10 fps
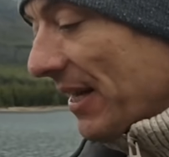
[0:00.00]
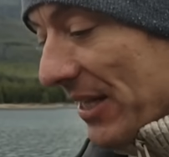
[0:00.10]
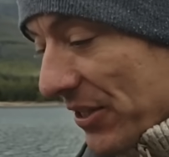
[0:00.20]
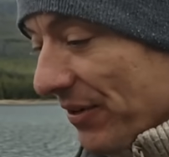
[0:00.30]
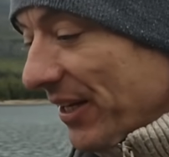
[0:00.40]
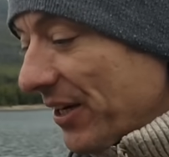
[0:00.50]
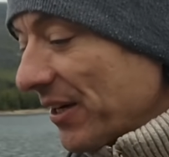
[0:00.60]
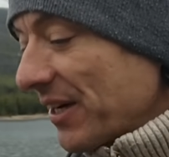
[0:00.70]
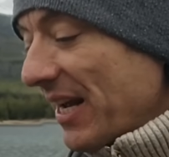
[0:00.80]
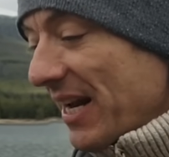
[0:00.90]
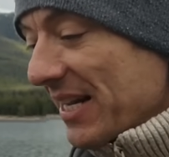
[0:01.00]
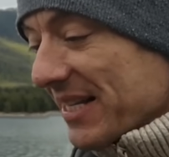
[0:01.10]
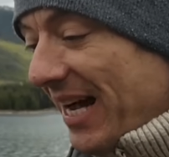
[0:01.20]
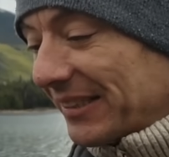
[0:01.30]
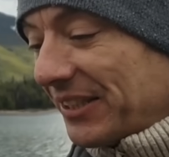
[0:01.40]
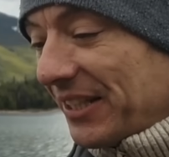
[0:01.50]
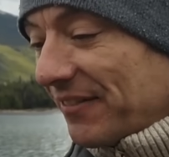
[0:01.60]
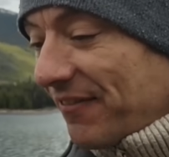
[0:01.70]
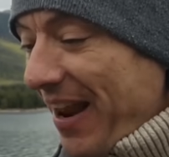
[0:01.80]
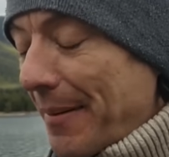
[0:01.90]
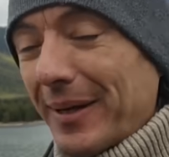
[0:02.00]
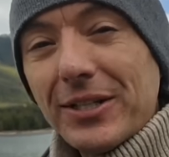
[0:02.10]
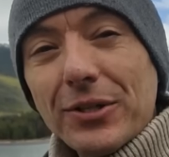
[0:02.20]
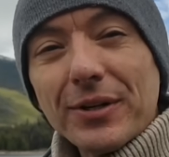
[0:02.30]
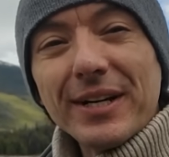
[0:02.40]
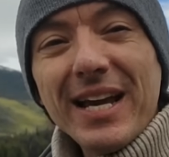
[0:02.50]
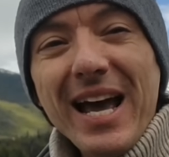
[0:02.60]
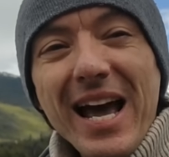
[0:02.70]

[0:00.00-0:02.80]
That's really good. It has anti-inflammatory